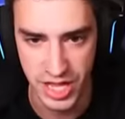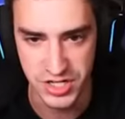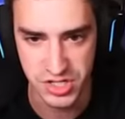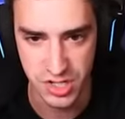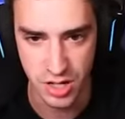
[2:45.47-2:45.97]
They
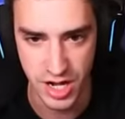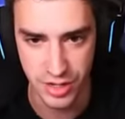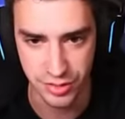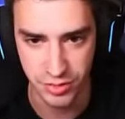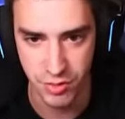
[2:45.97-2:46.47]

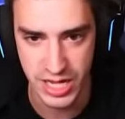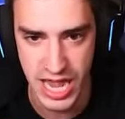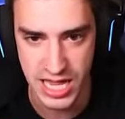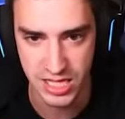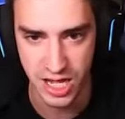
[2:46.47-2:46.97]
are throwing
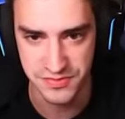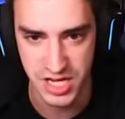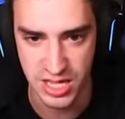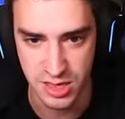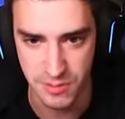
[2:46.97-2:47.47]

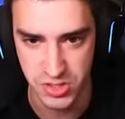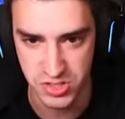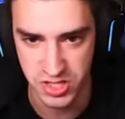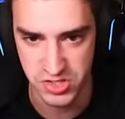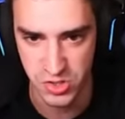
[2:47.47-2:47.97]
handcuffs at the
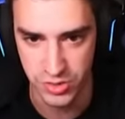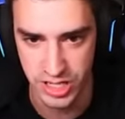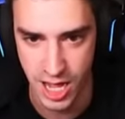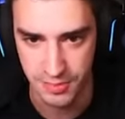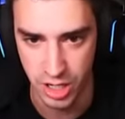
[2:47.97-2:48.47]
person that stole
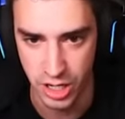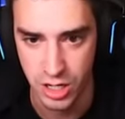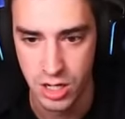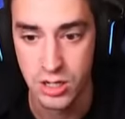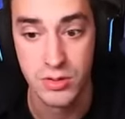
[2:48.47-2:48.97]
the cop car.
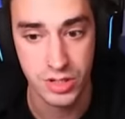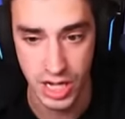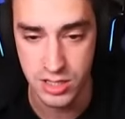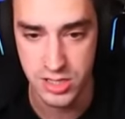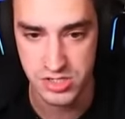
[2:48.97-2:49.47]

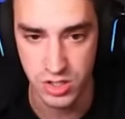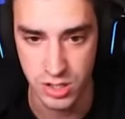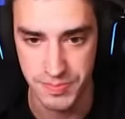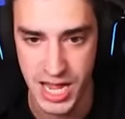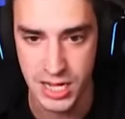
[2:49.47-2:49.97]
Okay, they
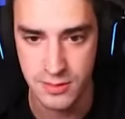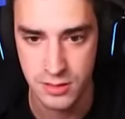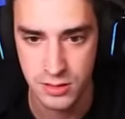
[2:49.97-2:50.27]
stole it back.